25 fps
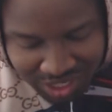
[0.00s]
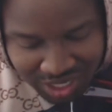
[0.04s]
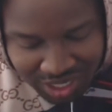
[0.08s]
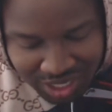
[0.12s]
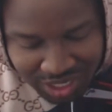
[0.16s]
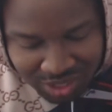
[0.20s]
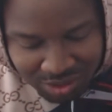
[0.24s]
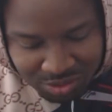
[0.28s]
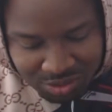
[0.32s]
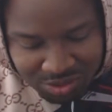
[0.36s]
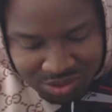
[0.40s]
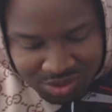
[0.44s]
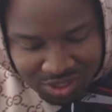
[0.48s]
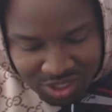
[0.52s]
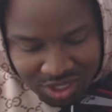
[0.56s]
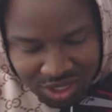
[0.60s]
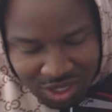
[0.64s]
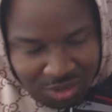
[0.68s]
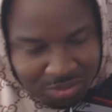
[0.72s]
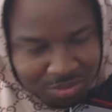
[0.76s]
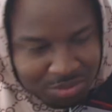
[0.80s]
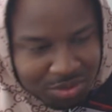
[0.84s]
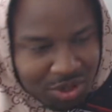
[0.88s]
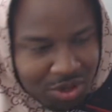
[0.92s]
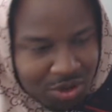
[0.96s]
and it was
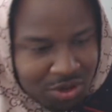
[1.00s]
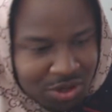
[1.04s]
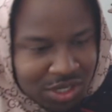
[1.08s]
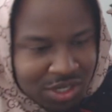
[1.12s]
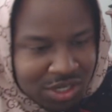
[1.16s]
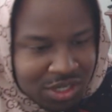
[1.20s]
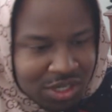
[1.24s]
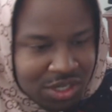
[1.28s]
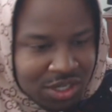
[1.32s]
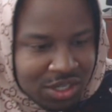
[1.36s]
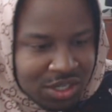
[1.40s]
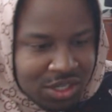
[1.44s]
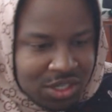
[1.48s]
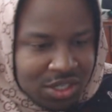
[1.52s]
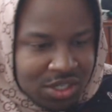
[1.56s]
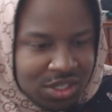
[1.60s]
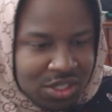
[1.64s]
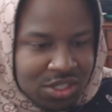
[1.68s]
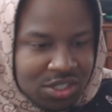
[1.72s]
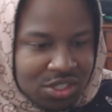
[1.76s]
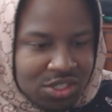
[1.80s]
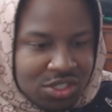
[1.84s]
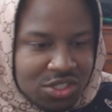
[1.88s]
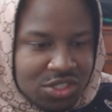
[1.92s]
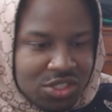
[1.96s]
uploaded
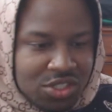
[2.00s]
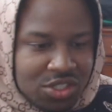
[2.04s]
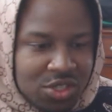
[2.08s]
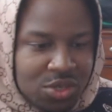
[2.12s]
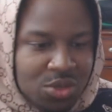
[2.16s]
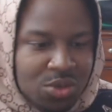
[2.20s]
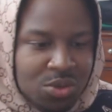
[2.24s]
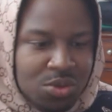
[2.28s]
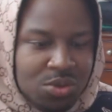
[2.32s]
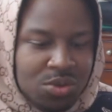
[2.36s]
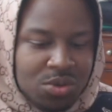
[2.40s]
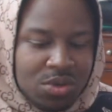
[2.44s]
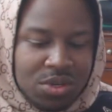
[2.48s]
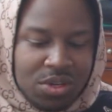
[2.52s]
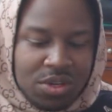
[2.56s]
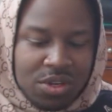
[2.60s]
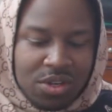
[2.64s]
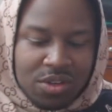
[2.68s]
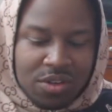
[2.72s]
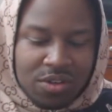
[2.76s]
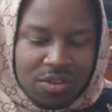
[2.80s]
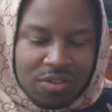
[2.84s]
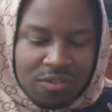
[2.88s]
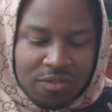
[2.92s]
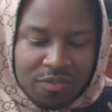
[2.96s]
June
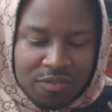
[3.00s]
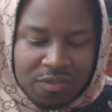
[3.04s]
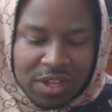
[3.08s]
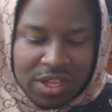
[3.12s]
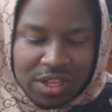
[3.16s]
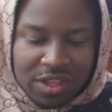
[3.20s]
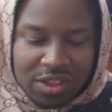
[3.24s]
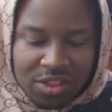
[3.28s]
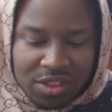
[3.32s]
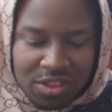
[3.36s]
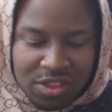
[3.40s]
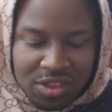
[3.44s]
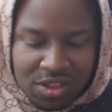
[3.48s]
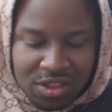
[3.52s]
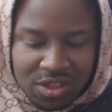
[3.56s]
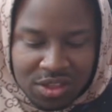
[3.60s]
fifth